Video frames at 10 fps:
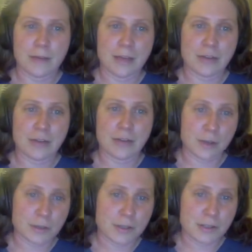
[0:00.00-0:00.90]
Bachelor of
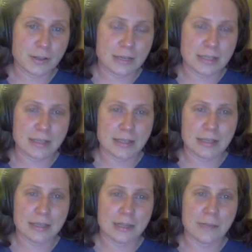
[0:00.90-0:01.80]
Honors students
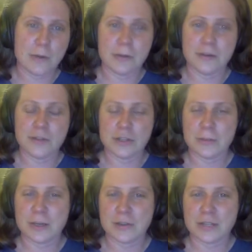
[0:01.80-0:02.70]
in the Department of
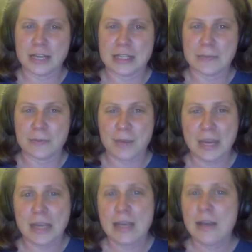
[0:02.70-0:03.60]
Geospatial Science with
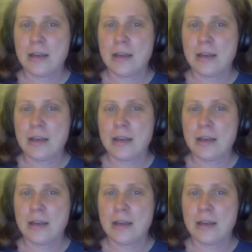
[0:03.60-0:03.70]
me.